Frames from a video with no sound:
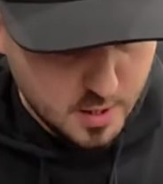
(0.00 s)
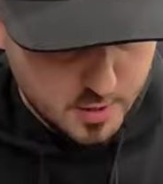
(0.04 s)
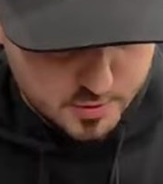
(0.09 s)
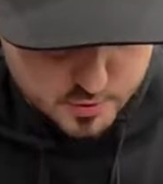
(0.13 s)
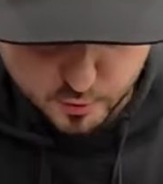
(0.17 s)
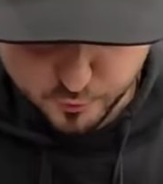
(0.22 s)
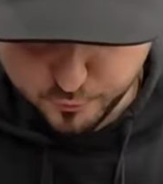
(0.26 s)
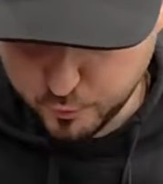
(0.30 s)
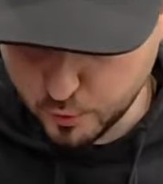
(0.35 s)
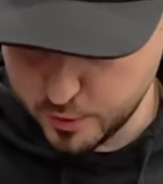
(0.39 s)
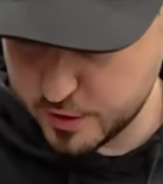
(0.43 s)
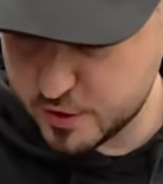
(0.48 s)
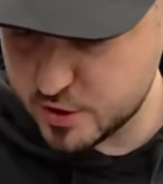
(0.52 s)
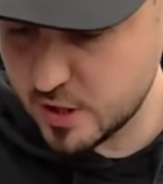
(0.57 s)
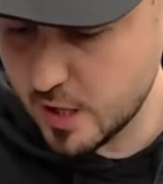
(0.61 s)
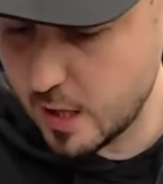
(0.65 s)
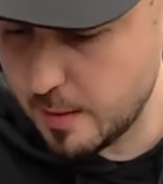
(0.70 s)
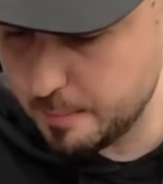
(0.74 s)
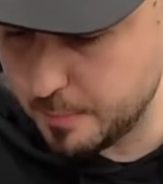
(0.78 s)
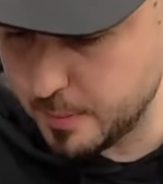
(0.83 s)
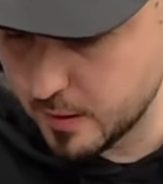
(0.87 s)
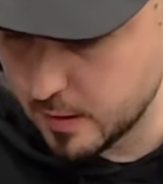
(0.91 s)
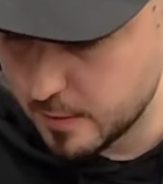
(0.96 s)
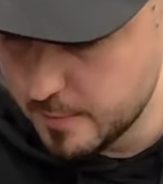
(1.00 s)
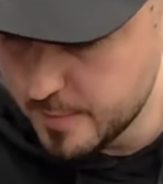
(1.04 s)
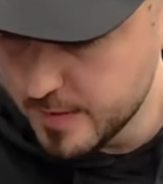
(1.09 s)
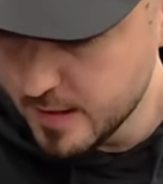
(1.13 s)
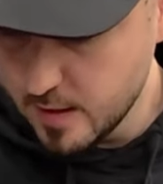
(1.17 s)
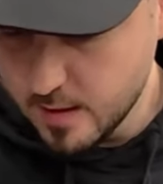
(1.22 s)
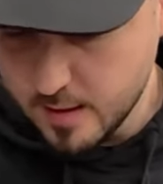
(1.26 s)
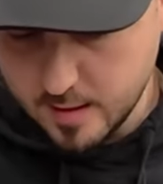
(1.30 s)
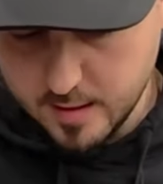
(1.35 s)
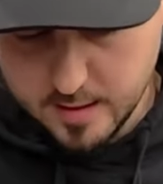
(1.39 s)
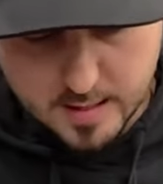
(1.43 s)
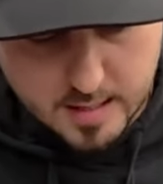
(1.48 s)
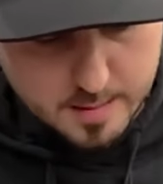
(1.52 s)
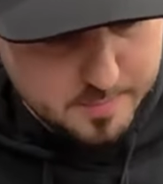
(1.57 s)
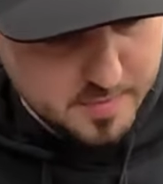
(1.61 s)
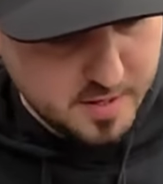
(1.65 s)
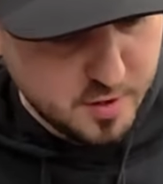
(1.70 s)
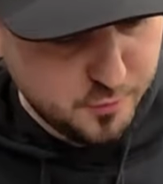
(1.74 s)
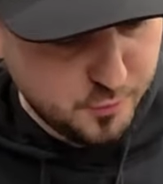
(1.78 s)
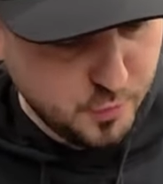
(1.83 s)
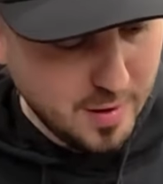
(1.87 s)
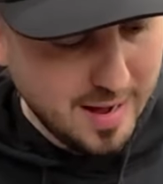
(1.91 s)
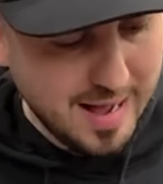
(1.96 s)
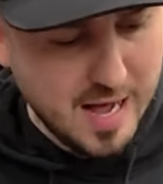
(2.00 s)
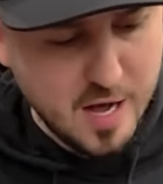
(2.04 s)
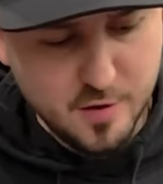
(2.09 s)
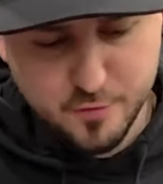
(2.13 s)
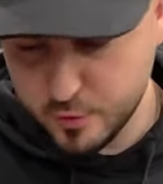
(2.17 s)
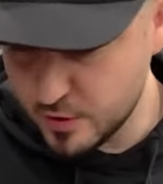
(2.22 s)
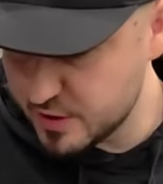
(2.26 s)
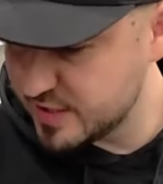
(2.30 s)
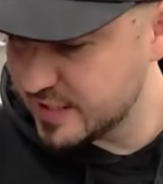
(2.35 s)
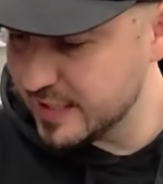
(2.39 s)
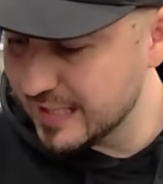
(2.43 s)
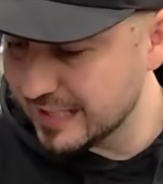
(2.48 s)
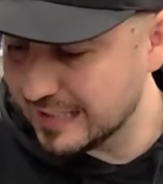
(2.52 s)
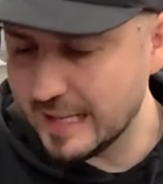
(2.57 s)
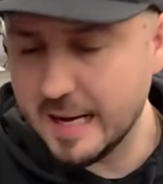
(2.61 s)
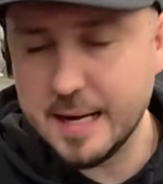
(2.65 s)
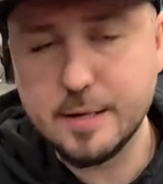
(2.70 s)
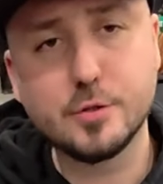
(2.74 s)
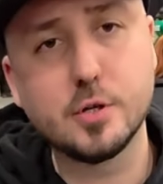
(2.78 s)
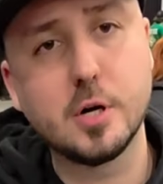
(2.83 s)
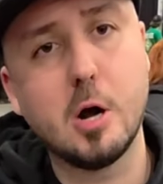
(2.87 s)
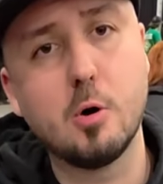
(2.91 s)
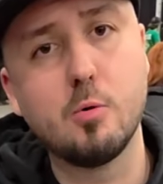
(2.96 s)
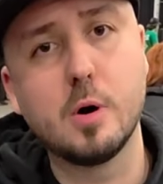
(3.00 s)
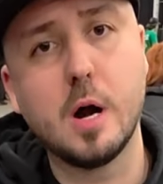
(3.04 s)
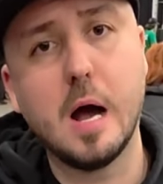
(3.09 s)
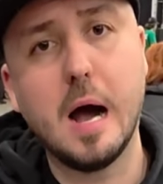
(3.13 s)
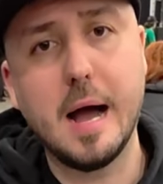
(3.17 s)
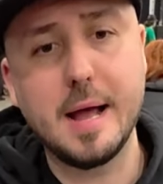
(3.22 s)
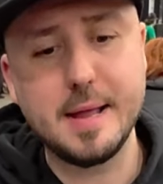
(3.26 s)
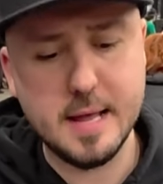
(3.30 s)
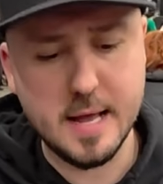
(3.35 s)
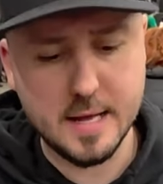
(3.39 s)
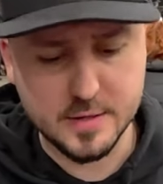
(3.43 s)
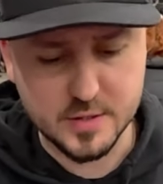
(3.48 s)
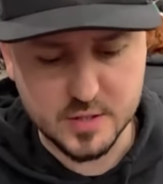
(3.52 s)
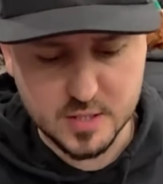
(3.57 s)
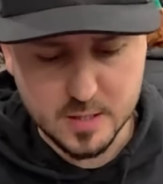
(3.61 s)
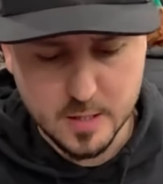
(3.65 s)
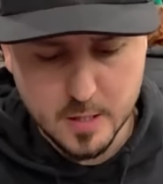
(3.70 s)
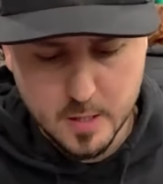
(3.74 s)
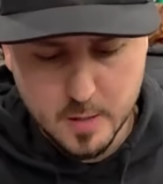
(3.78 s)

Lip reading: So for example, if you have, we see it later, our high ends.